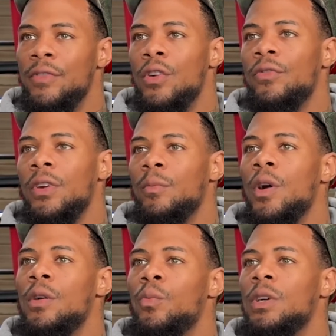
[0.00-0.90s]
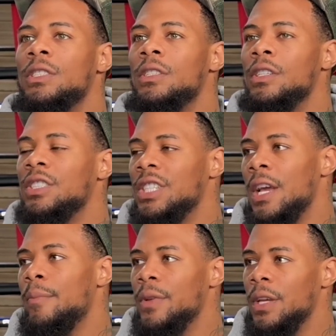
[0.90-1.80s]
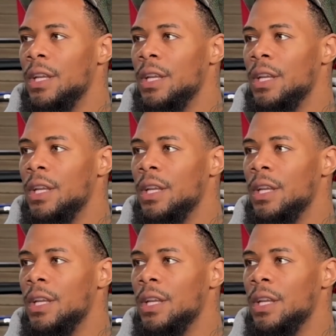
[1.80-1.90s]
though Frank Martin wasn't a champion,